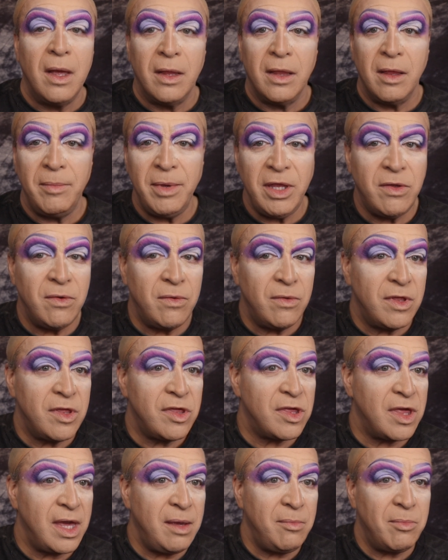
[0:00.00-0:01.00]
let me do the
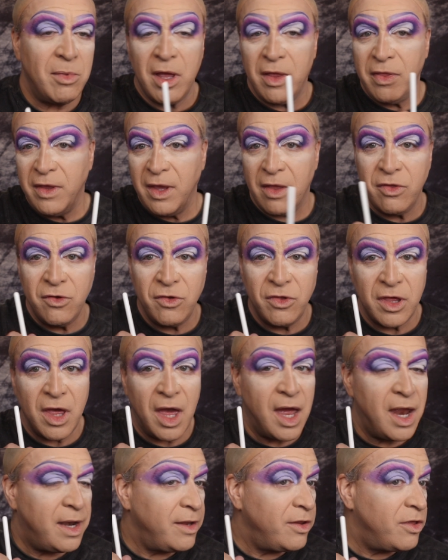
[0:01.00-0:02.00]
same on the other
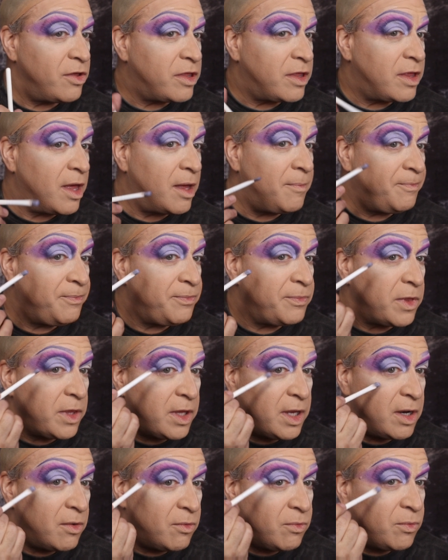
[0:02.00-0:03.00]
side and just um,
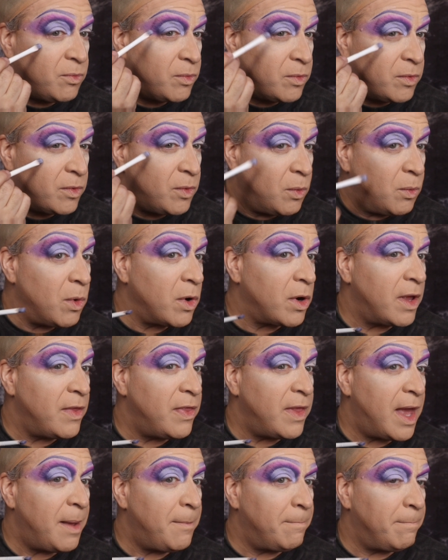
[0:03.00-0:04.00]
you know, work
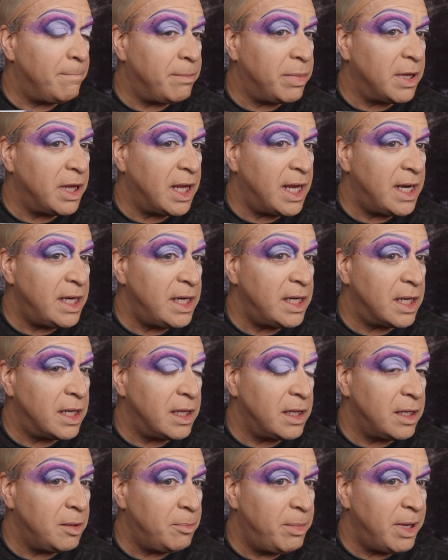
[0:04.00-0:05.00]
on that blend a
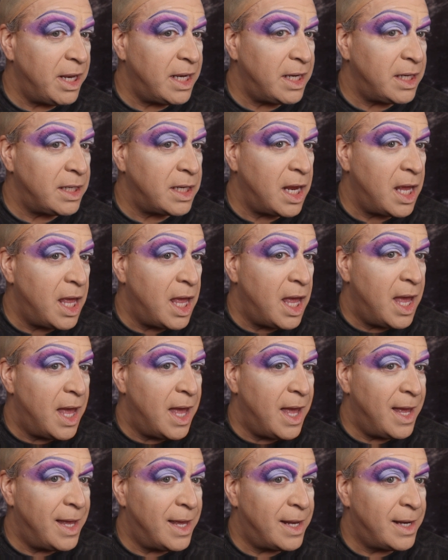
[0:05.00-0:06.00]
little bit
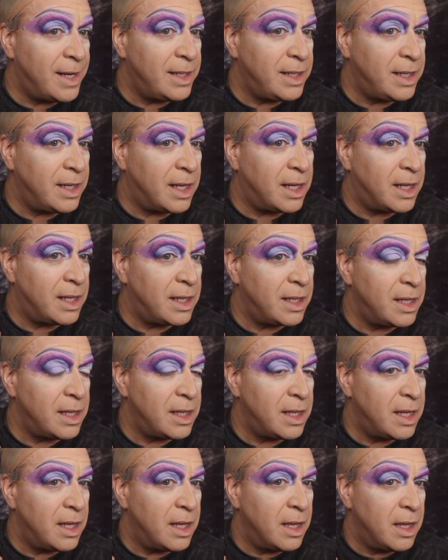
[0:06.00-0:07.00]
and uh
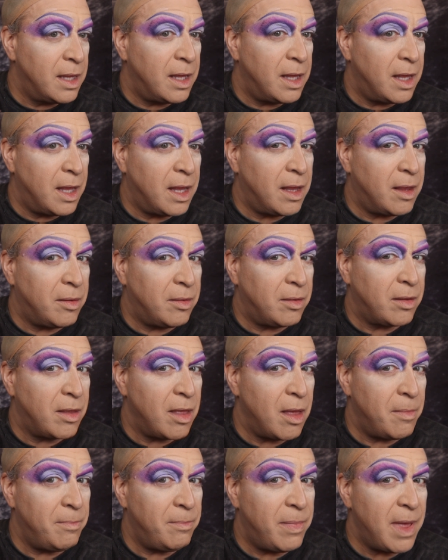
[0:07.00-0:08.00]
I'll
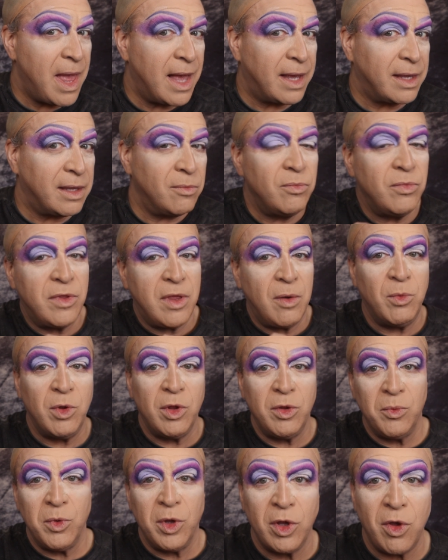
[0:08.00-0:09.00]
come back and then
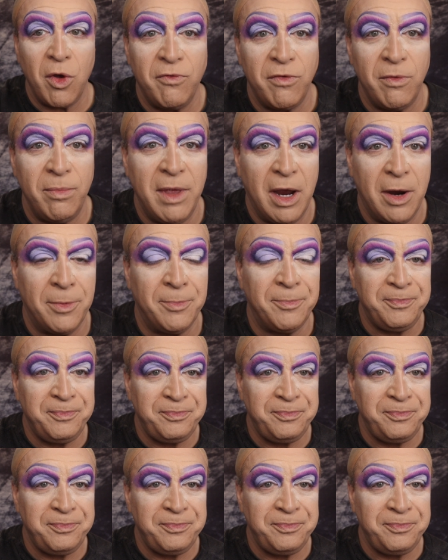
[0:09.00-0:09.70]
we'll we'll go from there.